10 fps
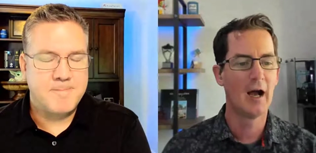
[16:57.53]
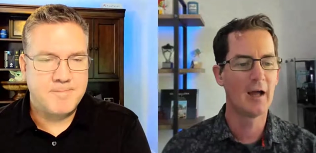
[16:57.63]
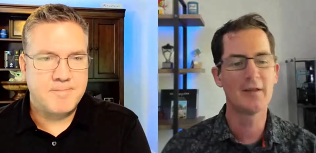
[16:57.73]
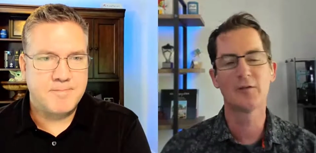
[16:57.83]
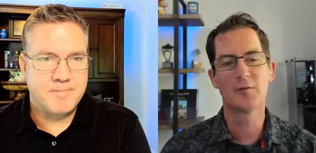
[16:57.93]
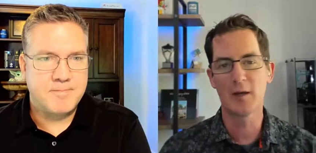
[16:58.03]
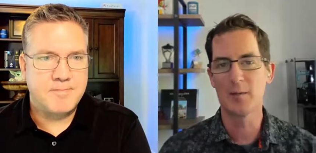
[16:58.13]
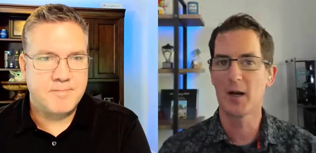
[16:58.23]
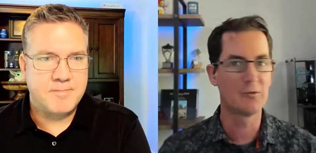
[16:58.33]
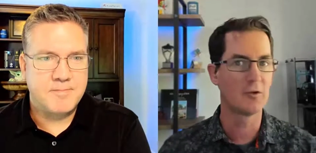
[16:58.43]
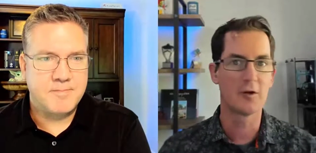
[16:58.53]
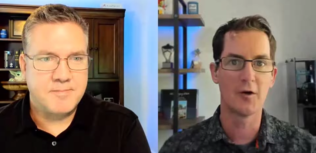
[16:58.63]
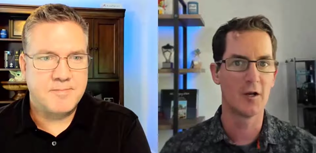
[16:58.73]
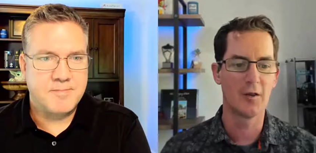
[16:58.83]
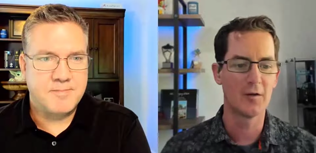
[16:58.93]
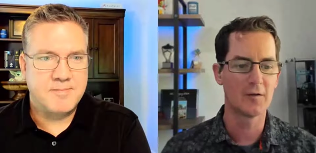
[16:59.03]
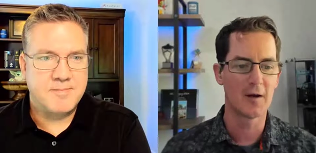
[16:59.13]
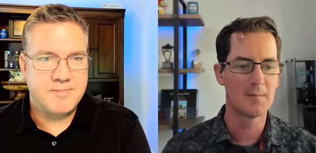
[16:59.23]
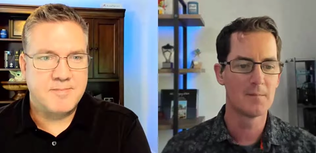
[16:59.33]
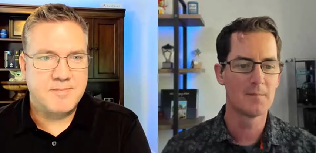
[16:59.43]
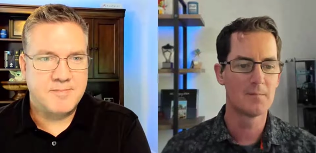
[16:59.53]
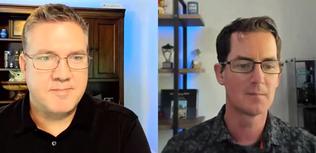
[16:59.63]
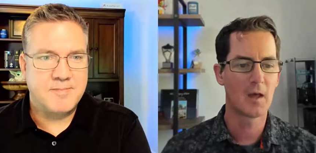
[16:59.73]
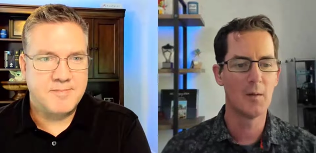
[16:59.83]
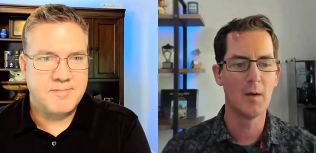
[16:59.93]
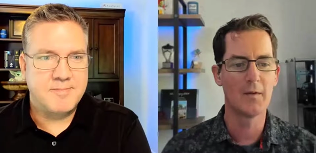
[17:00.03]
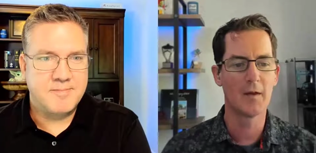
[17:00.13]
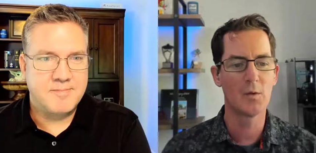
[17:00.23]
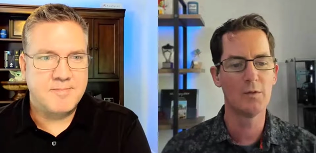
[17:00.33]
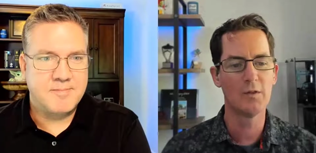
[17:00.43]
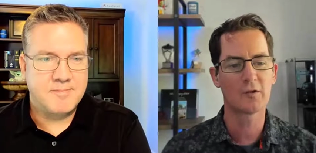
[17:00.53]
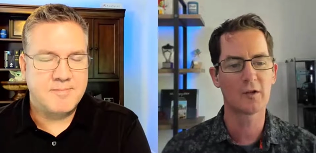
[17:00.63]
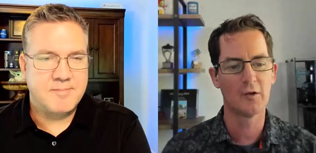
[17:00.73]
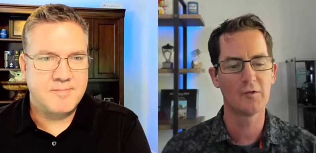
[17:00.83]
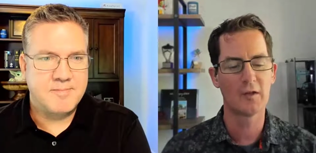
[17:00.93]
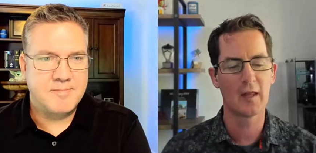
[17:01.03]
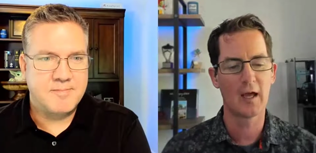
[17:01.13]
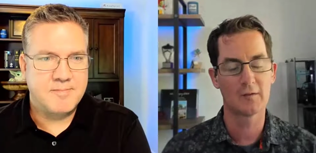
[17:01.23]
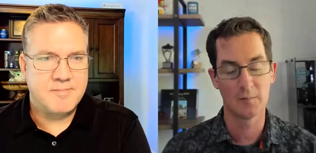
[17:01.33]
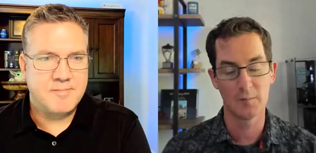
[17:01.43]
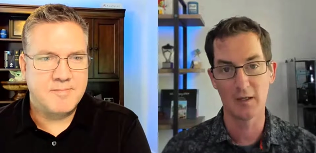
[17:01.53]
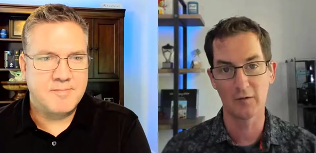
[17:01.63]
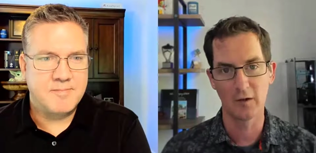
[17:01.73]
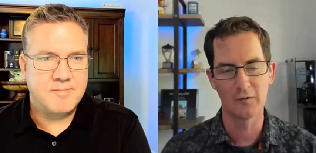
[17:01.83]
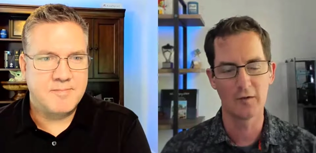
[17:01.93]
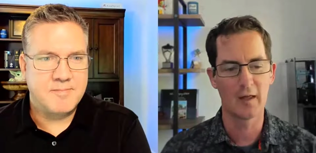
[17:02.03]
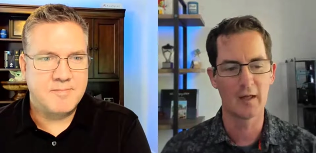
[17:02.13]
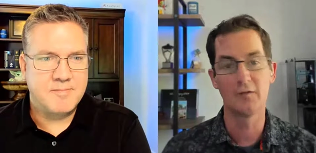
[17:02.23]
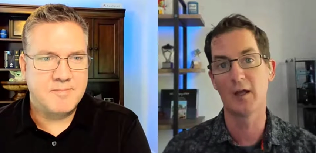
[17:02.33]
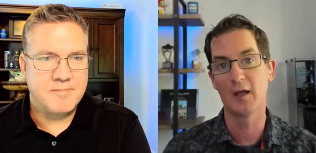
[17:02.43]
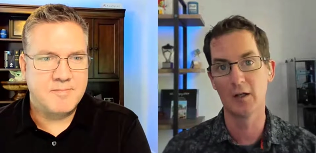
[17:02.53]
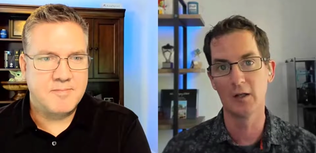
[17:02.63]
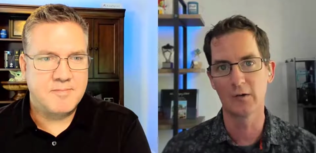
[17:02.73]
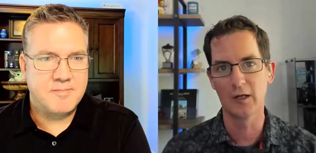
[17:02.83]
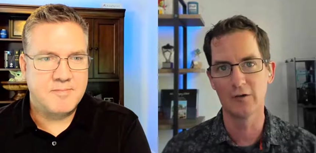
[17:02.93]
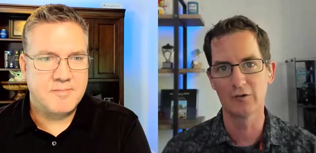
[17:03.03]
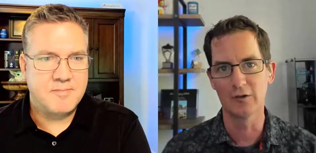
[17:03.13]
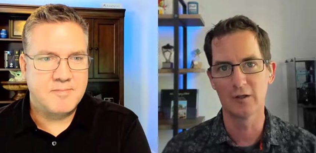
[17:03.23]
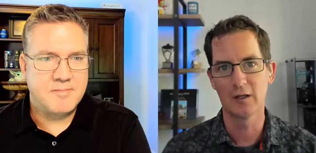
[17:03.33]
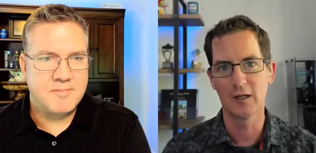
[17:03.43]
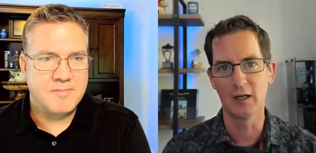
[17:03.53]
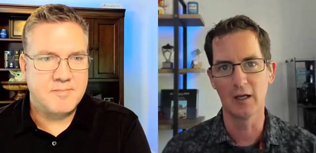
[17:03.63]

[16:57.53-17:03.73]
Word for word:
Speaker 1: I, I think it's funny, but I'm still hearing it all the time. Uh, and the other one that's close to that, to me, is close to that is data location.